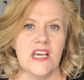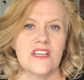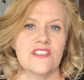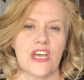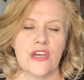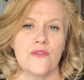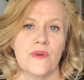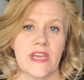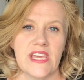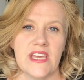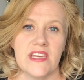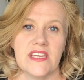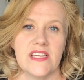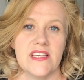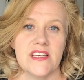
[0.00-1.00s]
So
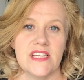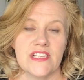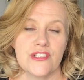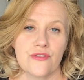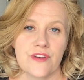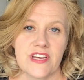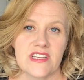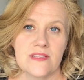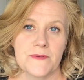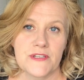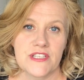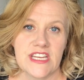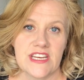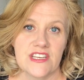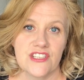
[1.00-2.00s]
in
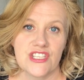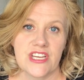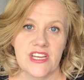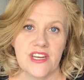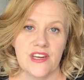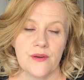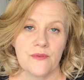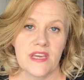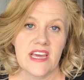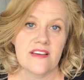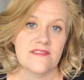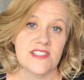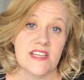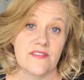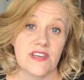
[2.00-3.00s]
transportation, we have
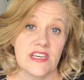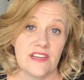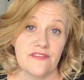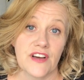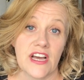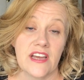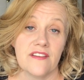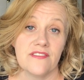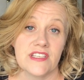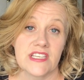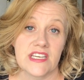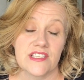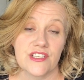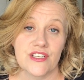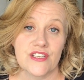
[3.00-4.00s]

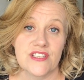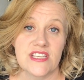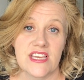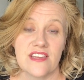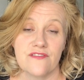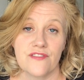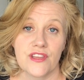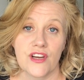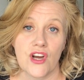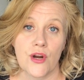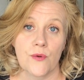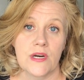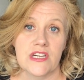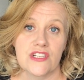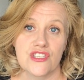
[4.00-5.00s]
$75 in for the car
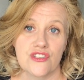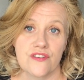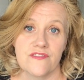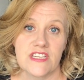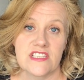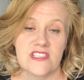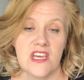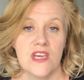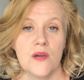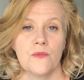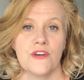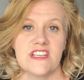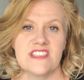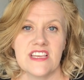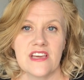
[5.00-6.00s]
wash service.
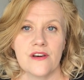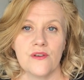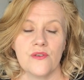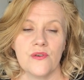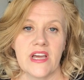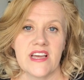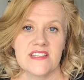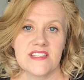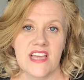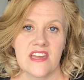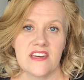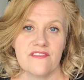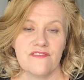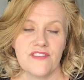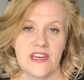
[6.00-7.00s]
Recio has
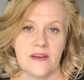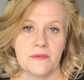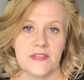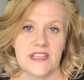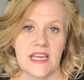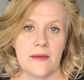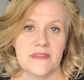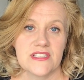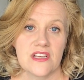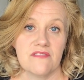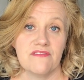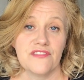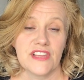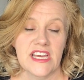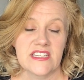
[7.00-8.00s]
gotten fed up with Amazon
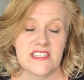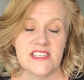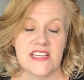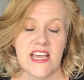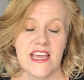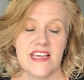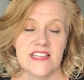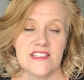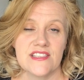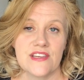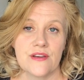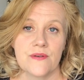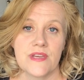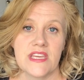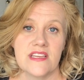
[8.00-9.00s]
Flex, and
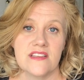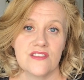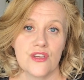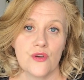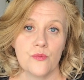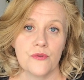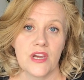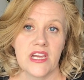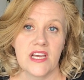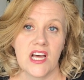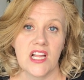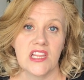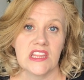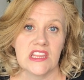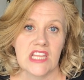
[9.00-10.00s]
so is Ubering
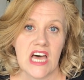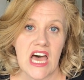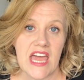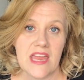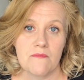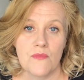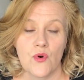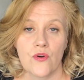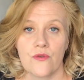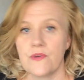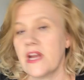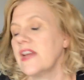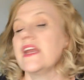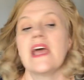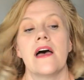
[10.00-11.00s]
a lot more
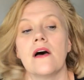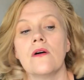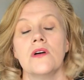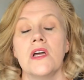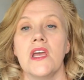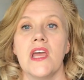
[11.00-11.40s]
right now.